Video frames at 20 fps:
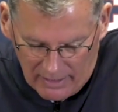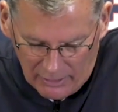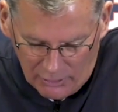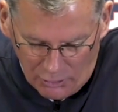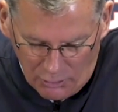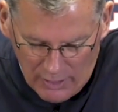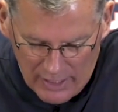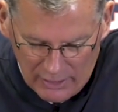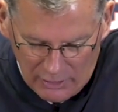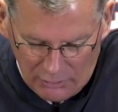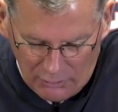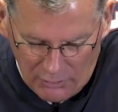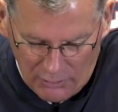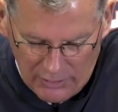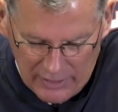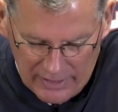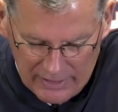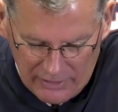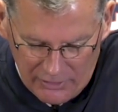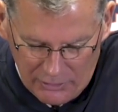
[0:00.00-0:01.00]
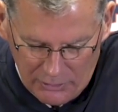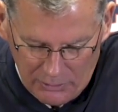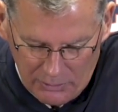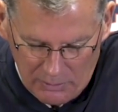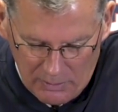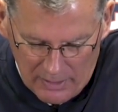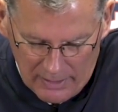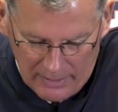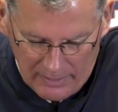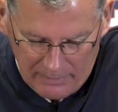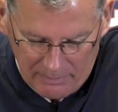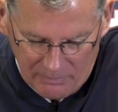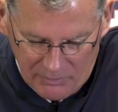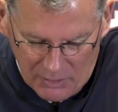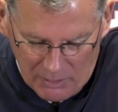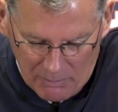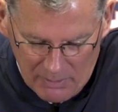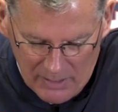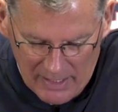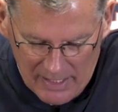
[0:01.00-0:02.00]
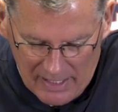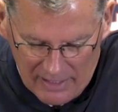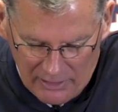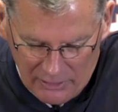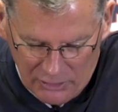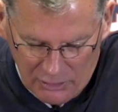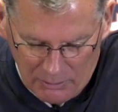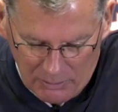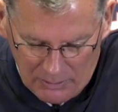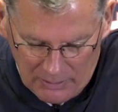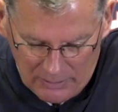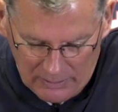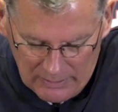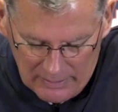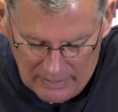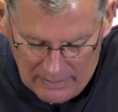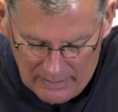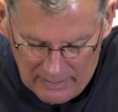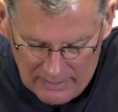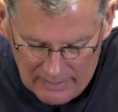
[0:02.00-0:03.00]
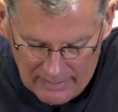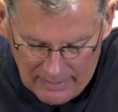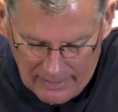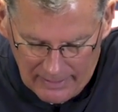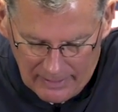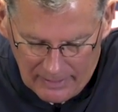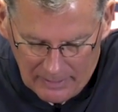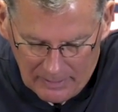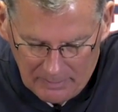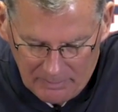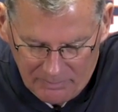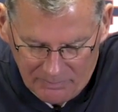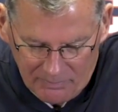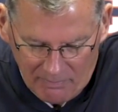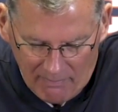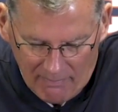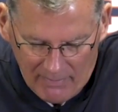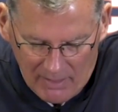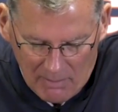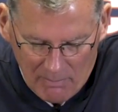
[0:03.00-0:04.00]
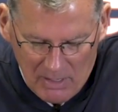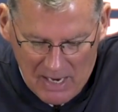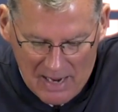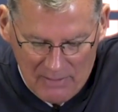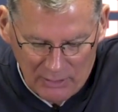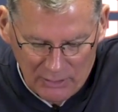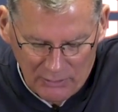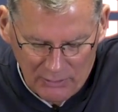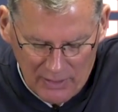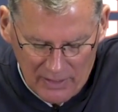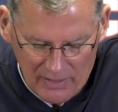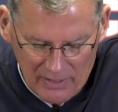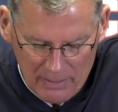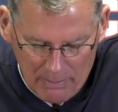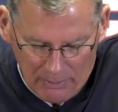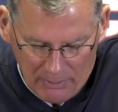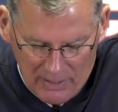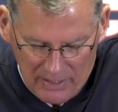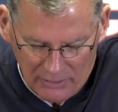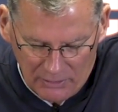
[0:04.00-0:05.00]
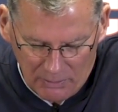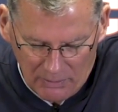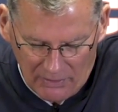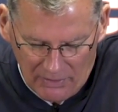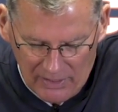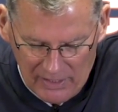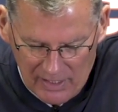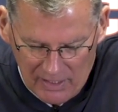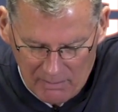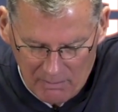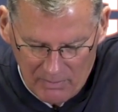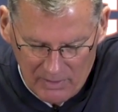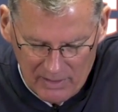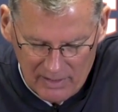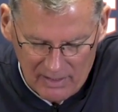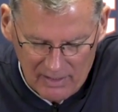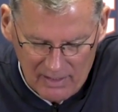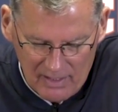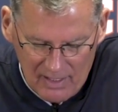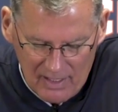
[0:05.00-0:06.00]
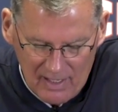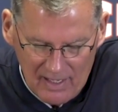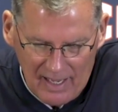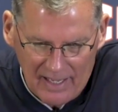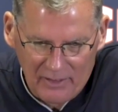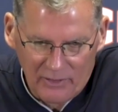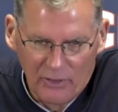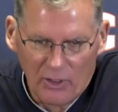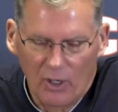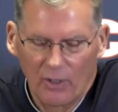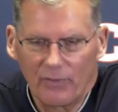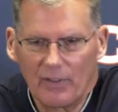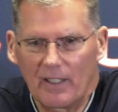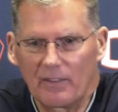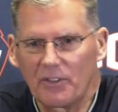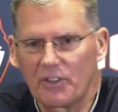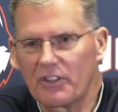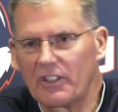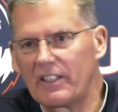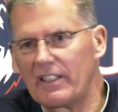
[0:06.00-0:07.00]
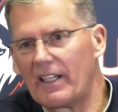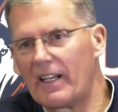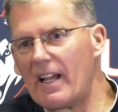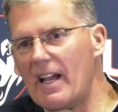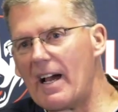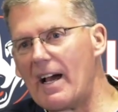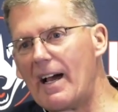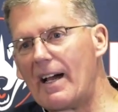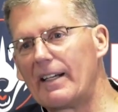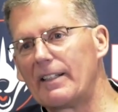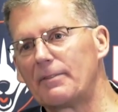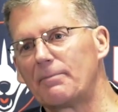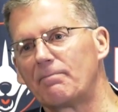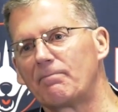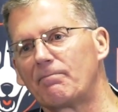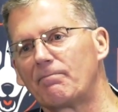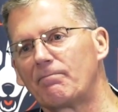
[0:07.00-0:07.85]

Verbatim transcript: transfer in to be eligible. But I was very impressed with him. I don't know if I've seen a guy